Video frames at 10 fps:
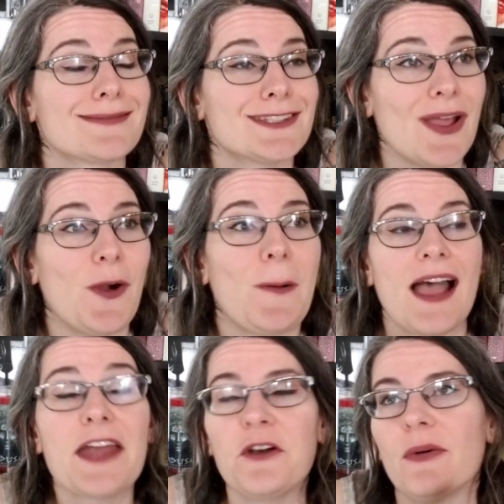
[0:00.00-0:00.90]
So
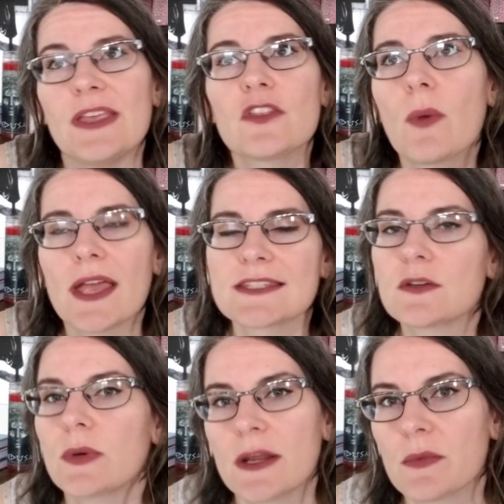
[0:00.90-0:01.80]
I don't know. Either way, I
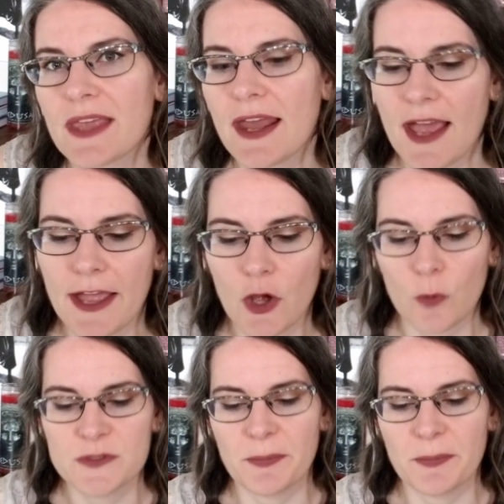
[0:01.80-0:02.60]
still went in with kind of high hopes,